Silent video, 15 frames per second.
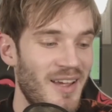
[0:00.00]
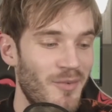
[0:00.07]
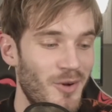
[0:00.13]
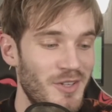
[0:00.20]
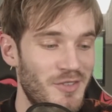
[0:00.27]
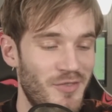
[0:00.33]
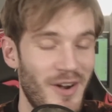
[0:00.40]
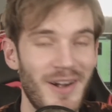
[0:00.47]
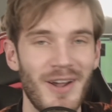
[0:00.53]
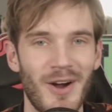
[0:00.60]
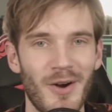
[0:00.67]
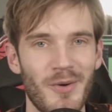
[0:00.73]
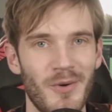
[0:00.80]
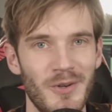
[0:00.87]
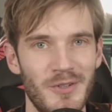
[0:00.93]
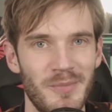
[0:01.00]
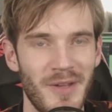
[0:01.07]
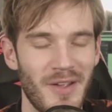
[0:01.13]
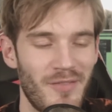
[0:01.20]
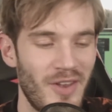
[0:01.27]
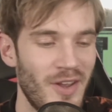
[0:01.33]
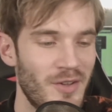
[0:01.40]
it was very awkward to
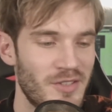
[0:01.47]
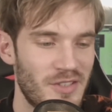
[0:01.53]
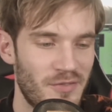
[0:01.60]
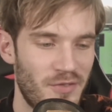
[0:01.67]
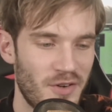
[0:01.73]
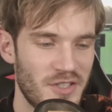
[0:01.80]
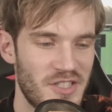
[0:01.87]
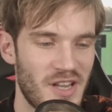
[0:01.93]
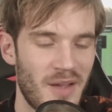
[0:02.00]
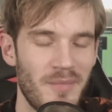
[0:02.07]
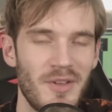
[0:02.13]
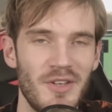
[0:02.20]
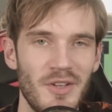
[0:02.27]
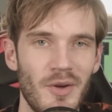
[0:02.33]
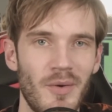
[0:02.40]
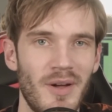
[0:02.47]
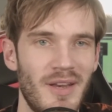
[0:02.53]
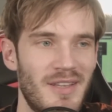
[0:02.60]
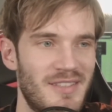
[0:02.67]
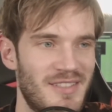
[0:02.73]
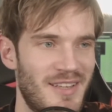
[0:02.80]
make videos the first time you do it. It's